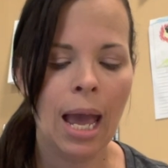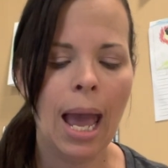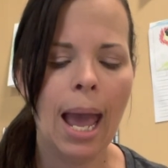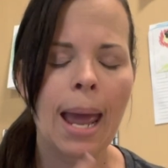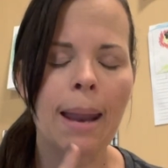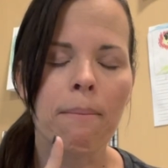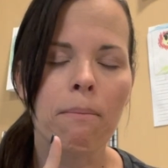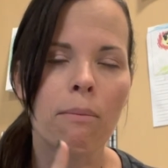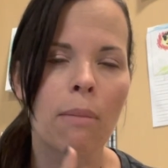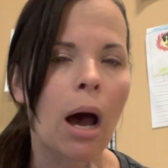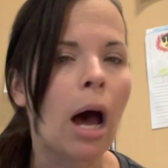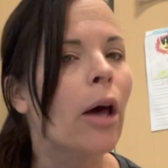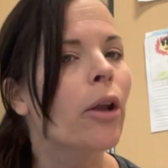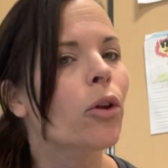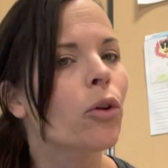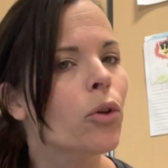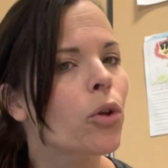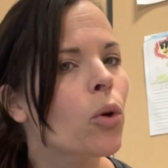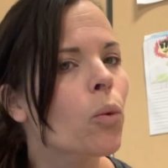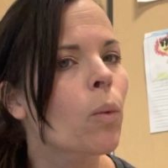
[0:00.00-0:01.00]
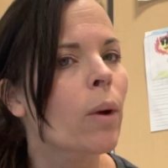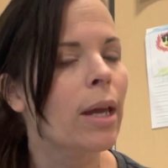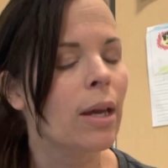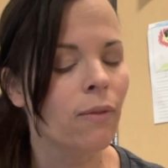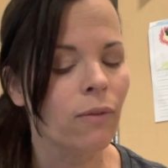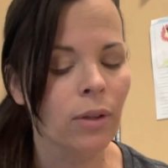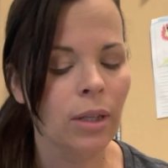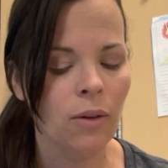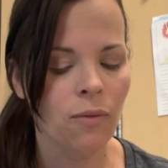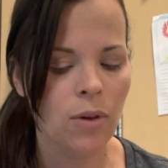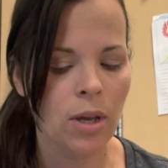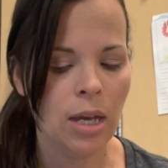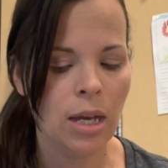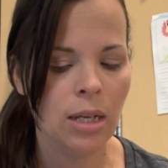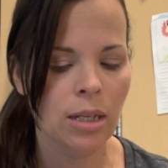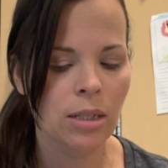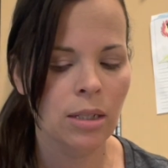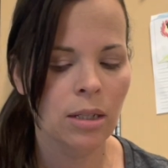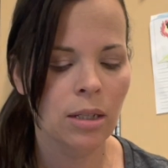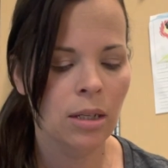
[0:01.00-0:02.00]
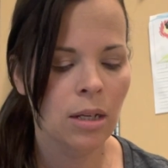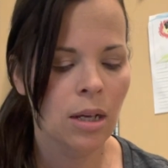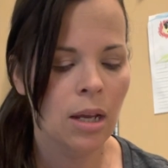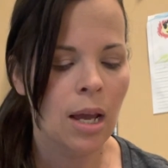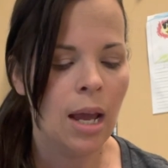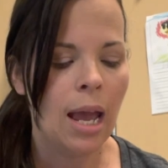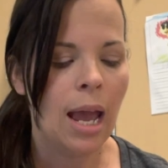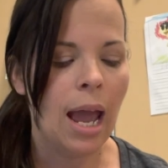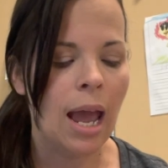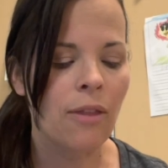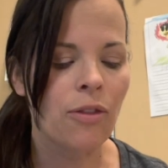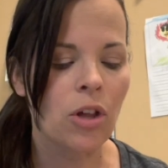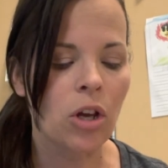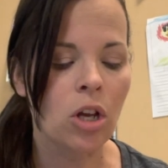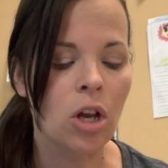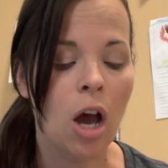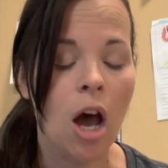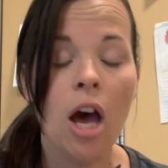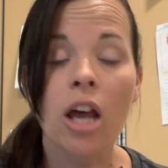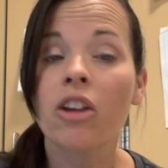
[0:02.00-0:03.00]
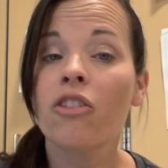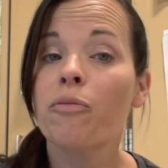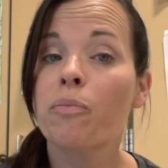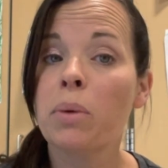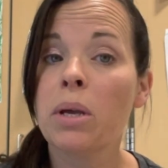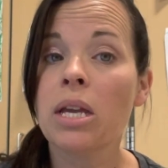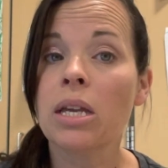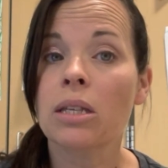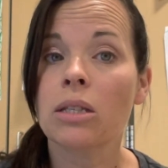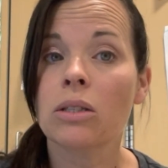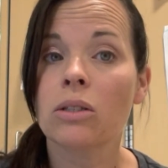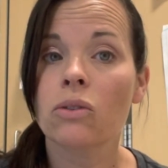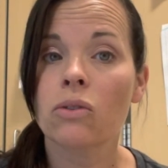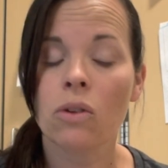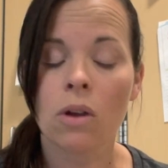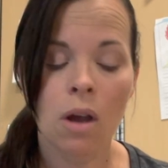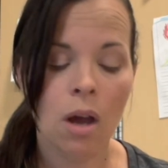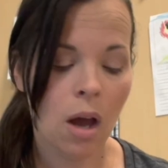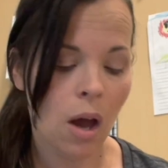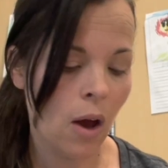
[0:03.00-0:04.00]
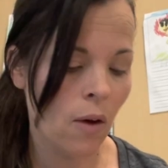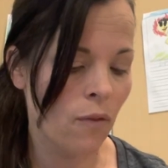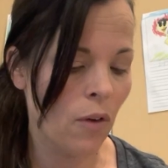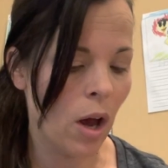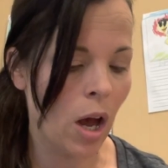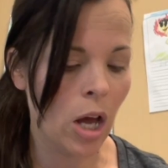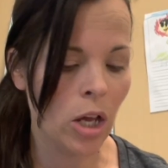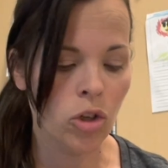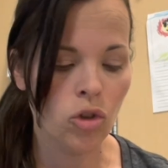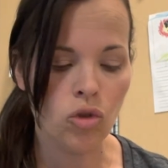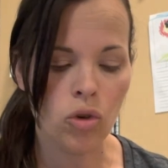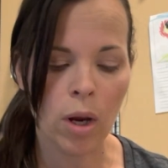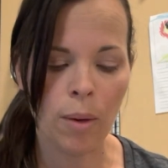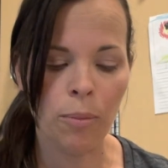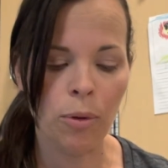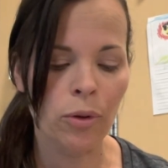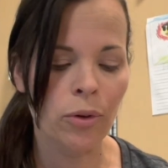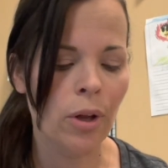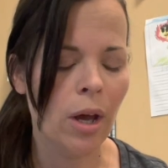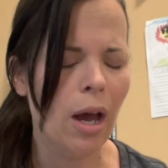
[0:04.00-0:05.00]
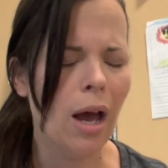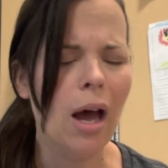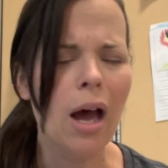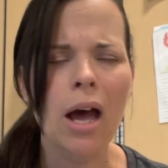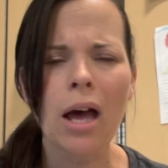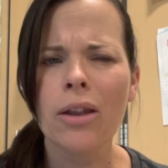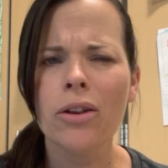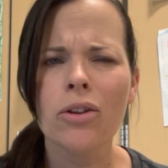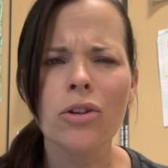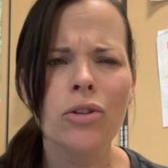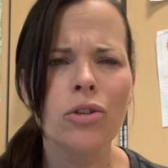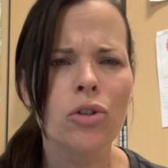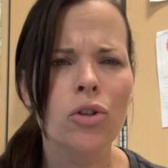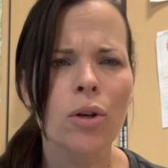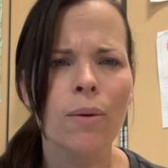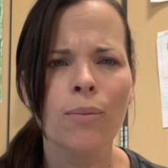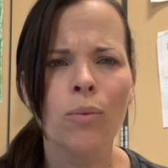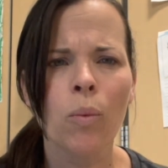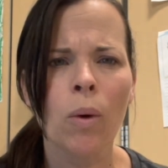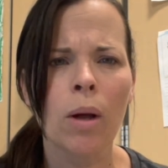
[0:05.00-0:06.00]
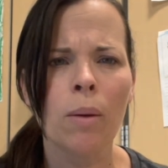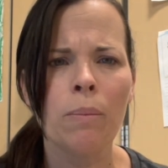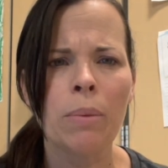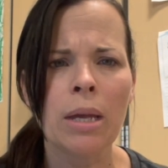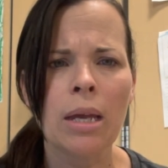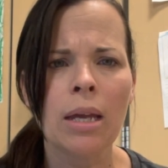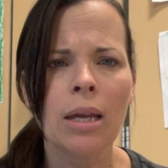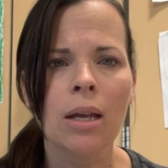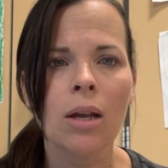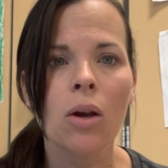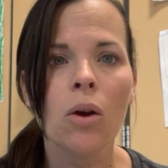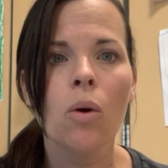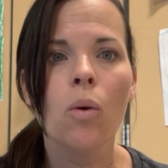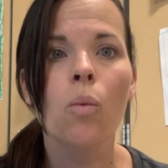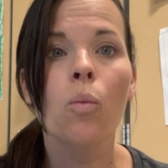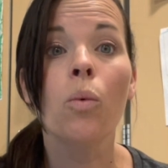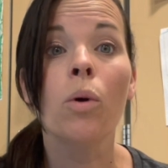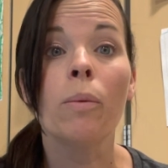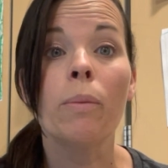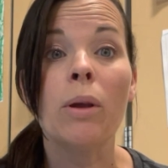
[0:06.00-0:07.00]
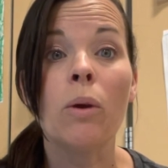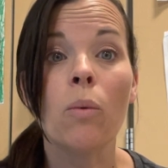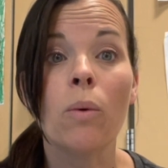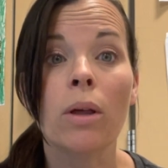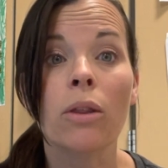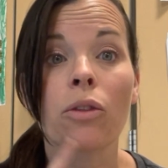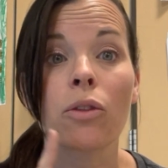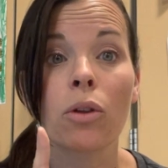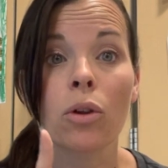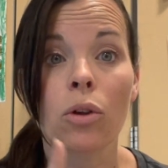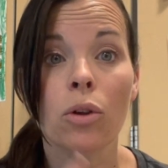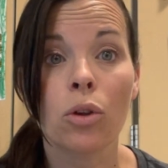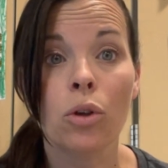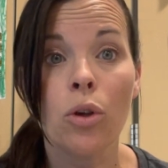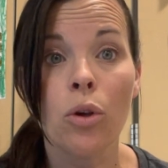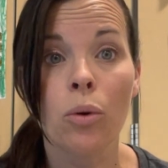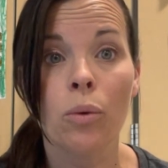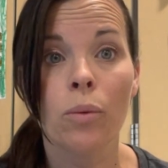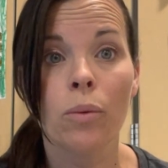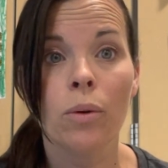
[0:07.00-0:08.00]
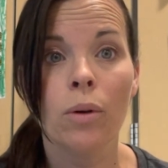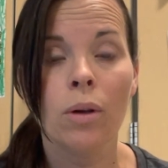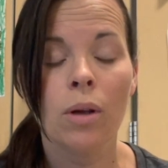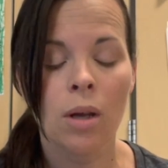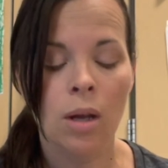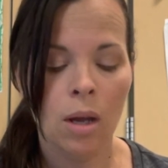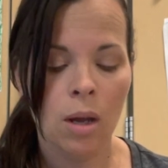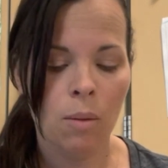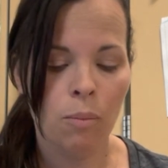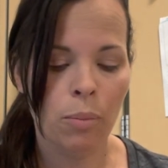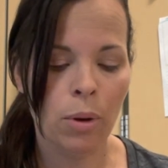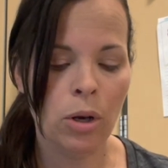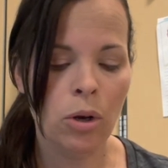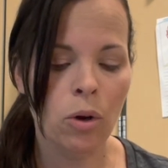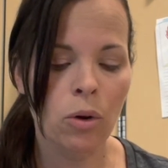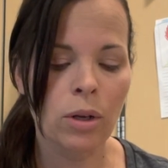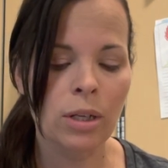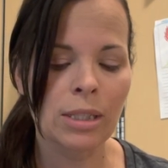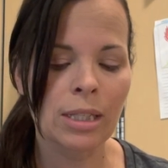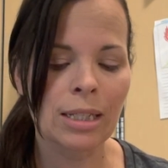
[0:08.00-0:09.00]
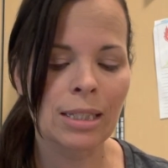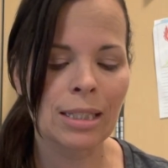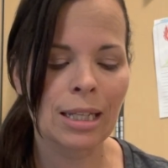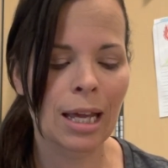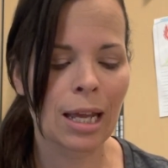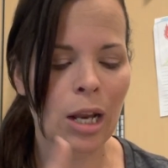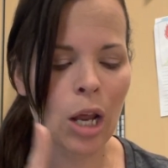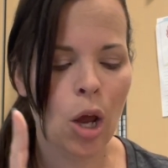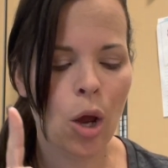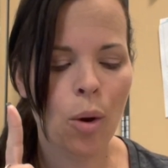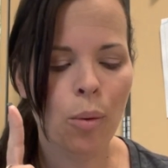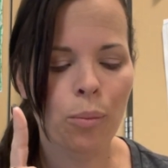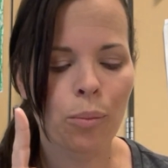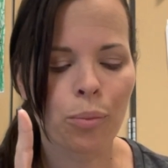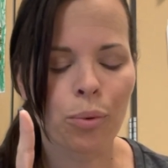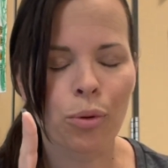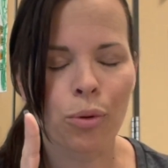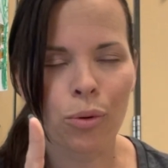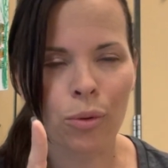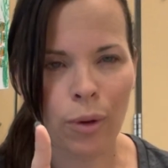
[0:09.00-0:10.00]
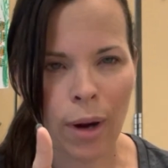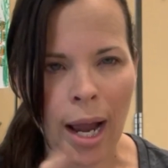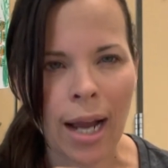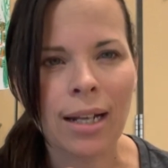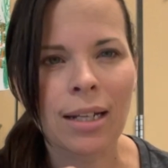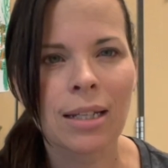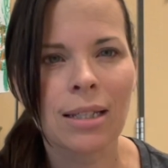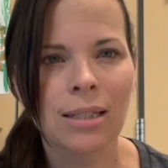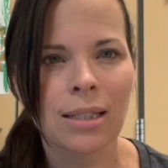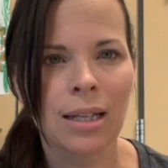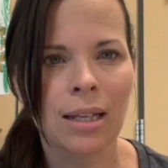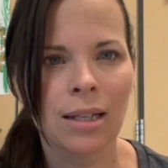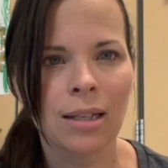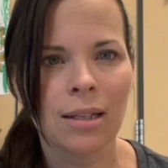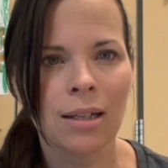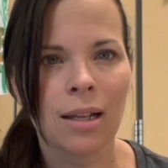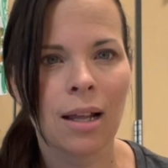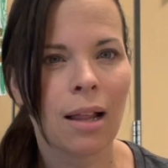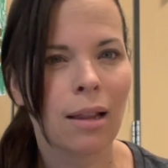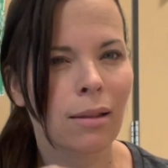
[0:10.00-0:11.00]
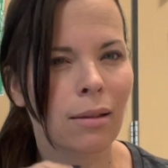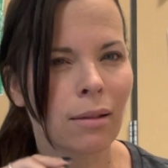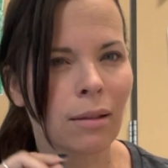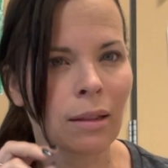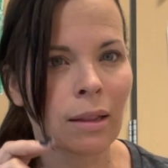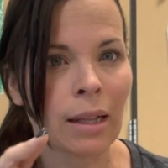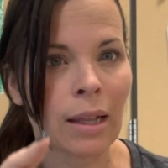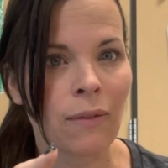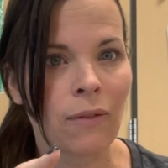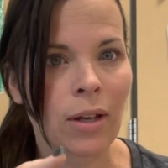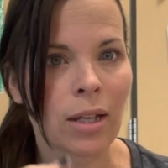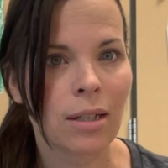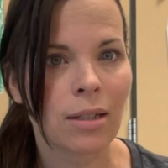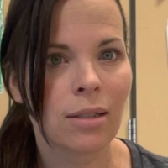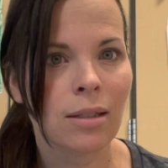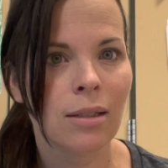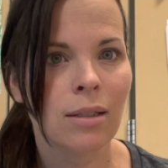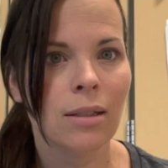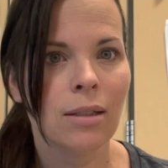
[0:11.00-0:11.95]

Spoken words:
and model your way of living it. And the God of peace, of untroubled, undisturbed well-being, will be with you. But notice it said, practice it, live it,